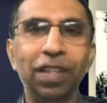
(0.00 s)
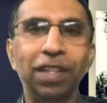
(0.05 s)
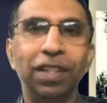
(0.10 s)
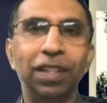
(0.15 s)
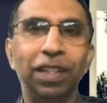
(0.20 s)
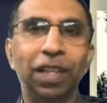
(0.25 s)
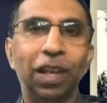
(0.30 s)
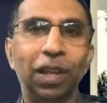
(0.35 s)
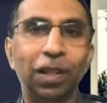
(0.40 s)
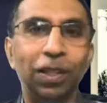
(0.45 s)

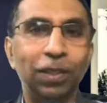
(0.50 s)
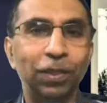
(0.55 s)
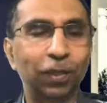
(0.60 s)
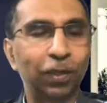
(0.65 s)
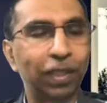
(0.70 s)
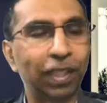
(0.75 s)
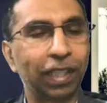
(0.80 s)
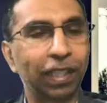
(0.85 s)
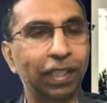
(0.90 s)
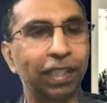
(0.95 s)
they
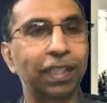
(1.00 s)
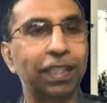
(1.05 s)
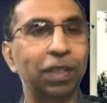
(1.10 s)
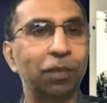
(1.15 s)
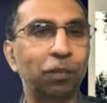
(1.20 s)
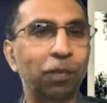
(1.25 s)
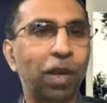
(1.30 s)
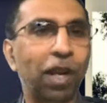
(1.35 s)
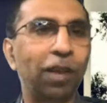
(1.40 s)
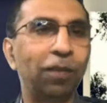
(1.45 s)
also think that's a
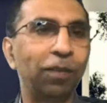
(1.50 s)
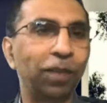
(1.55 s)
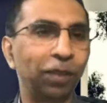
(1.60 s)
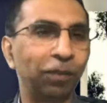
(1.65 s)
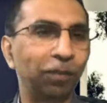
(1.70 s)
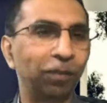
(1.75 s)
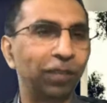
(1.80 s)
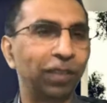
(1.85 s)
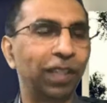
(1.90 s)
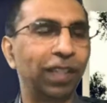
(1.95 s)

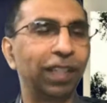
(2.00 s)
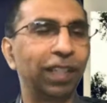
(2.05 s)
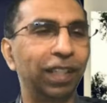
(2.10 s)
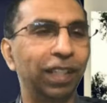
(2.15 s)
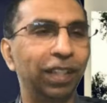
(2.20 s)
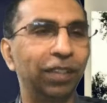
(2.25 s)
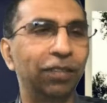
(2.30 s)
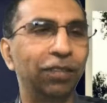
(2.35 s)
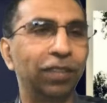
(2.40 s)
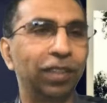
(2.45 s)
problem. And
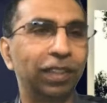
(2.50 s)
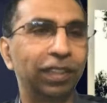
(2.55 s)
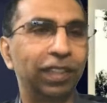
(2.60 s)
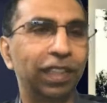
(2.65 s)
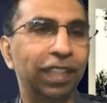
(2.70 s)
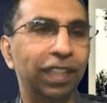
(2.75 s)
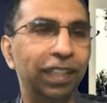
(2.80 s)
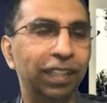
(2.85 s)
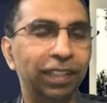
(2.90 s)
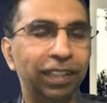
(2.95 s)
if they
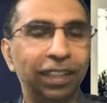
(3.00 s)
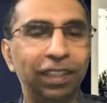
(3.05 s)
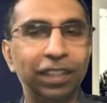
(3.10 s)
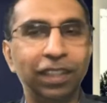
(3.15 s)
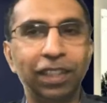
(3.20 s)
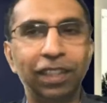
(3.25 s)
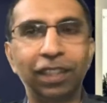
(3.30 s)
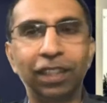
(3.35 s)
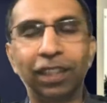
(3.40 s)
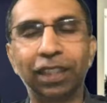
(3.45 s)
are
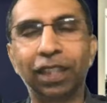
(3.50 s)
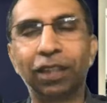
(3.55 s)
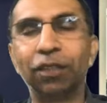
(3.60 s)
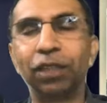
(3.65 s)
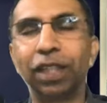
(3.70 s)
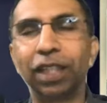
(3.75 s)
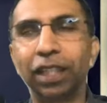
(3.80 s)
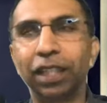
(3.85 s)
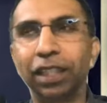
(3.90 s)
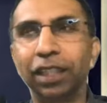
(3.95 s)
just
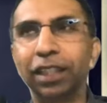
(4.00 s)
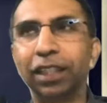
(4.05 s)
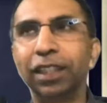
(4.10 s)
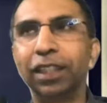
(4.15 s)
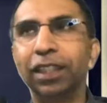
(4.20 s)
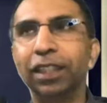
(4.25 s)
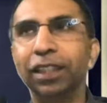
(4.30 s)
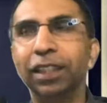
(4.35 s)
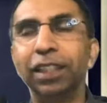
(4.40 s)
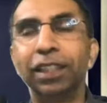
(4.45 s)
having
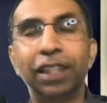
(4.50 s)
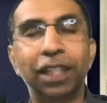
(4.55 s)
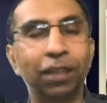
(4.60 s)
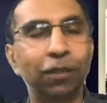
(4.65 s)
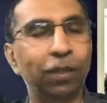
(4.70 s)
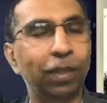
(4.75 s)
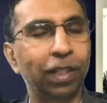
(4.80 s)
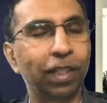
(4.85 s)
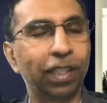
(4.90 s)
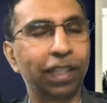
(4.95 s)
a
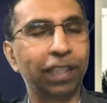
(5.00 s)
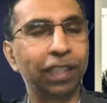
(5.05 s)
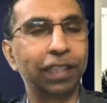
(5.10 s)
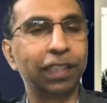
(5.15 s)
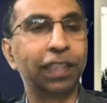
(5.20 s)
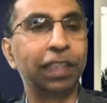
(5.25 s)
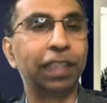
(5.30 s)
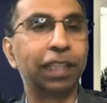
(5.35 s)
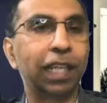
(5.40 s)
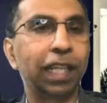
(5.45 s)

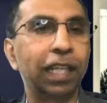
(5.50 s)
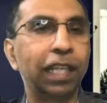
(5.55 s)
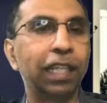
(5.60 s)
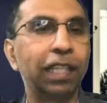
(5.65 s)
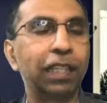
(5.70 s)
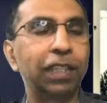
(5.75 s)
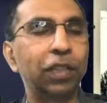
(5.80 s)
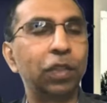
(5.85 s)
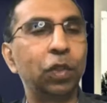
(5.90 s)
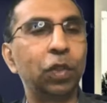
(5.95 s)
disadvantage
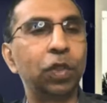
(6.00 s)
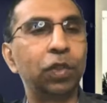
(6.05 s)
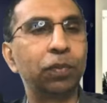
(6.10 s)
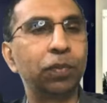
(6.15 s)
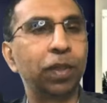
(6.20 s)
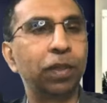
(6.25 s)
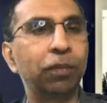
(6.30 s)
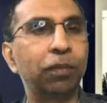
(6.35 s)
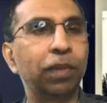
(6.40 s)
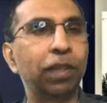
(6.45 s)
against those
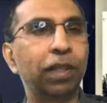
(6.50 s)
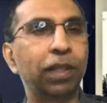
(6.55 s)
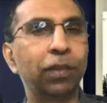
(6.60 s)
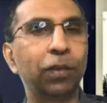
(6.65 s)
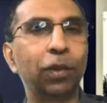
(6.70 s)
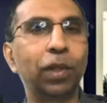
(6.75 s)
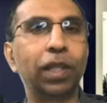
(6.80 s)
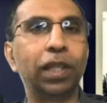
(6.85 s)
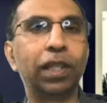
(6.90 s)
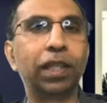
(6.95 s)
people
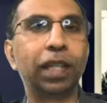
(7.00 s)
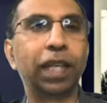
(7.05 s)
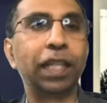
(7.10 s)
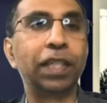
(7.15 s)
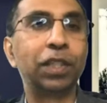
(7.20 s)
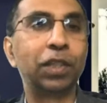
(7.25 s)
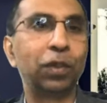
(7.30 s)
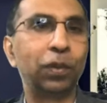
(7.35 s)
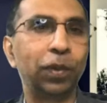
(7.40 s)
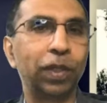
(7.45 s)
who are
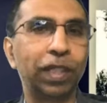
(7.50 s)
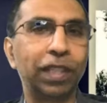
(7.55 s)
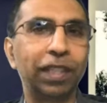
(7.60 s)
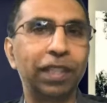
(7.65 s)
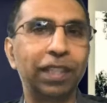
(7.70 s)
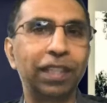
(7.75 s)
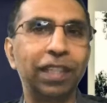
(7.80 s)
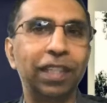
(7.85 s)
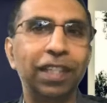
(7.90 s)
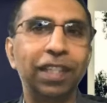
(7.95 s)

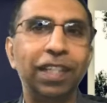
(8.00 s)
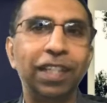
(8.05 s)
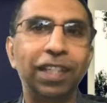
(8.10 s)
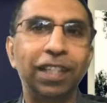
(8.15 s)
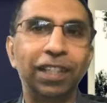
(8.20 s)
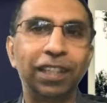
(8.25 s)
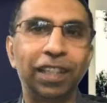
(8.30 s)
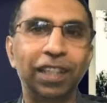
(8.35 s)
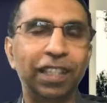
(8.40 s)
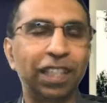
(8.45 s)
extroverts,
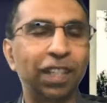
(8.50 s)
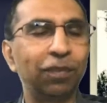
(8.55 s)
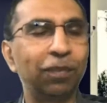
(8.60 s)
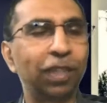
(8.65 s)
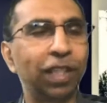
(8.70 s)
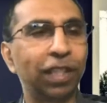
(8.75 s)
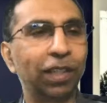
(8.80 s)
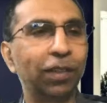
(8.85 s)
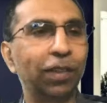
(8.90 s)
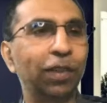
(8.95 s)
that's
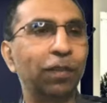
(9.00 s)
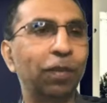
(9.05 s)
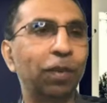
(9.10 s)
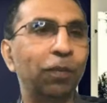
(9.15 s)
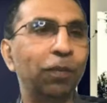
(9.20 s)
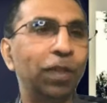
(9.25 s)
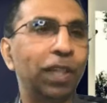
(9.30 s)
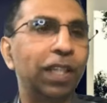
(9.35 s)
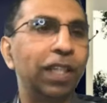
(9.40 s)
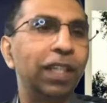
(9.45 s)
something to
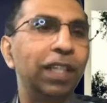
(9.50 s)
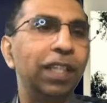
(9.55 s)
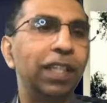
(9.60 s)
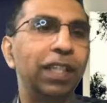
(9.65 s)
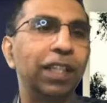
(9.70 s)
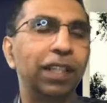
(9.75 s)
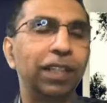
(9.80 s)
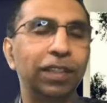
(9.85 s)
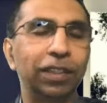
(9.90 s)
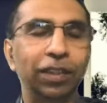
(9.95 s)
remember.
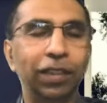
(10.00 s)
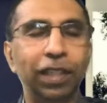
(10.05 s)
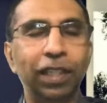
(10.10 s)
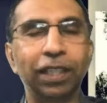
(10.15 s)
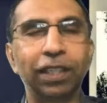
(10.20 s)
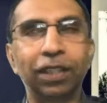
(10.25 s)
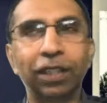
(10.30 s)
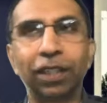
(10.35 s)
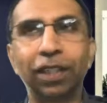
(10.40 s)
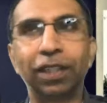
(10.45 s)
So
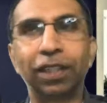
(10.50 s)
let's